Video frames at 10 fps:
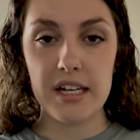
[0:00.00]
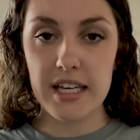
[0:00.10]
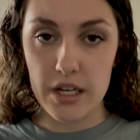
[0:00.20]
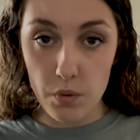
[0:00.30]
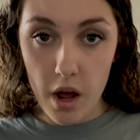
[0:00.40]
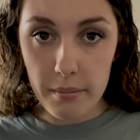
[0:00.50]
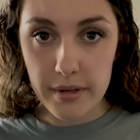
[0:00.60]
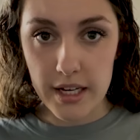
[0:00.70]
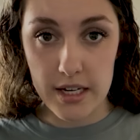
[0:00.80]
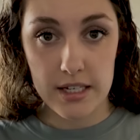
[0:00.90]
like quinoa.
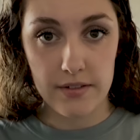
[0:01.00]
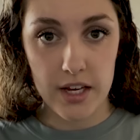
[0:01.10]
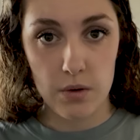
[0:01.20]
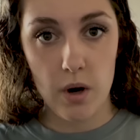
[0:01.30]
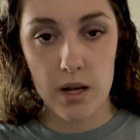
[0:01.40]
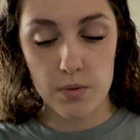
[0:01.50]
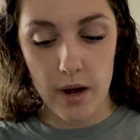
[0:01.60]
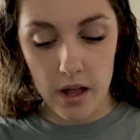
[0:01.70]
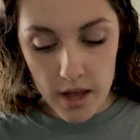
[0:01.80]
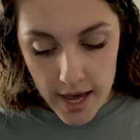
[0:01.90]
He does have quinoa as
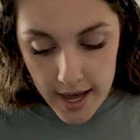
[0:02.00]
well.